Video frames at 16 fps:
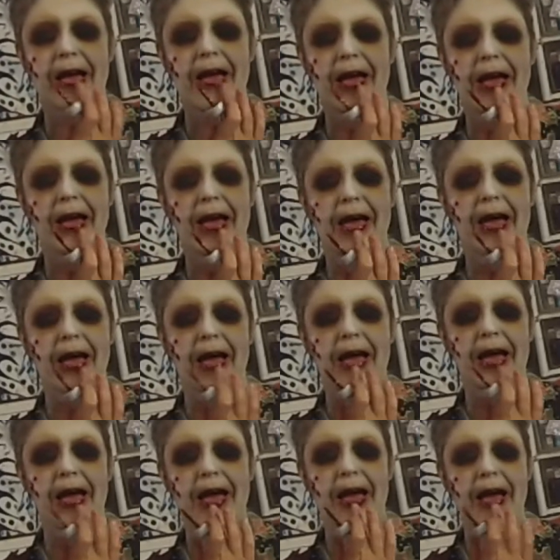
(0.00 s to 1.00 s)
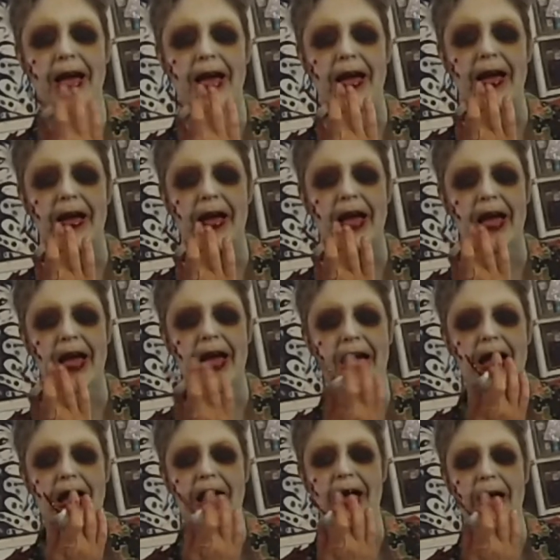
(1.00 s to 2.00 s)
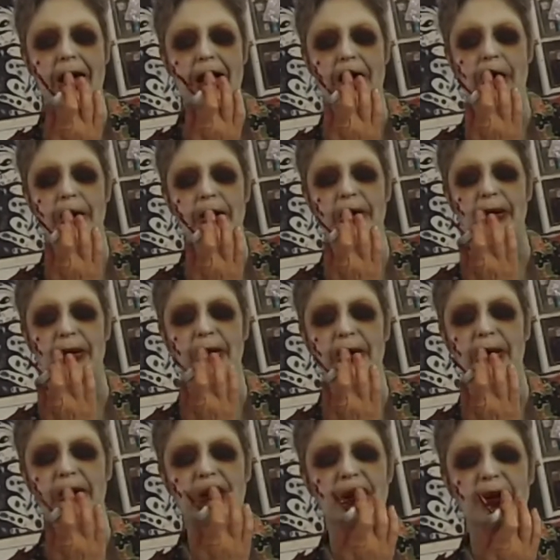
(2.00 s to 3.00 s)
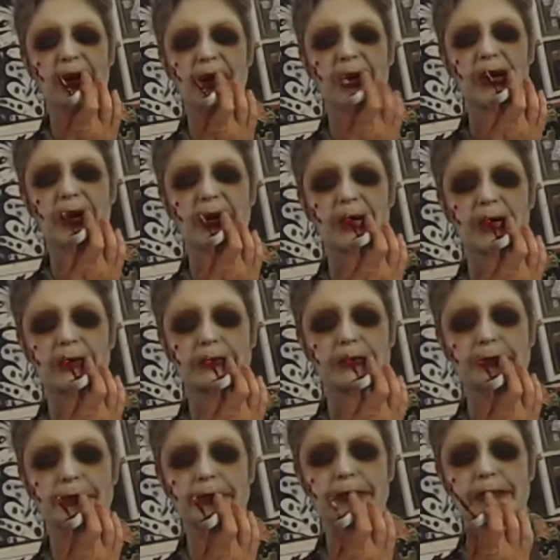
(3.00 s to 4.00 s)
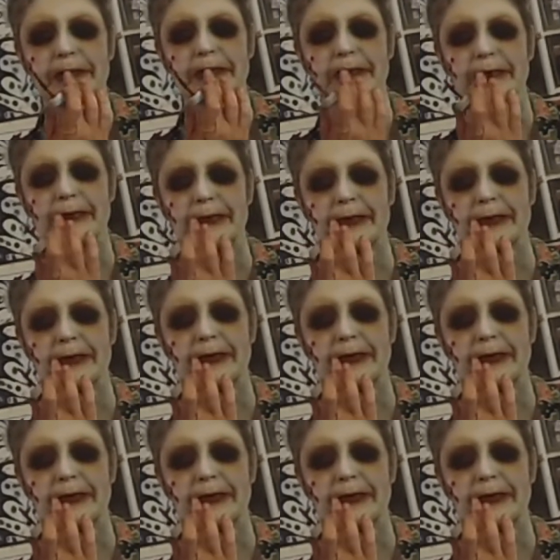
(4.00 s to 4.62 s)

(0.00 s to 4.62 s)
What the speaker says: Make it a bit messy and smear it a bit above the lips and below the lips.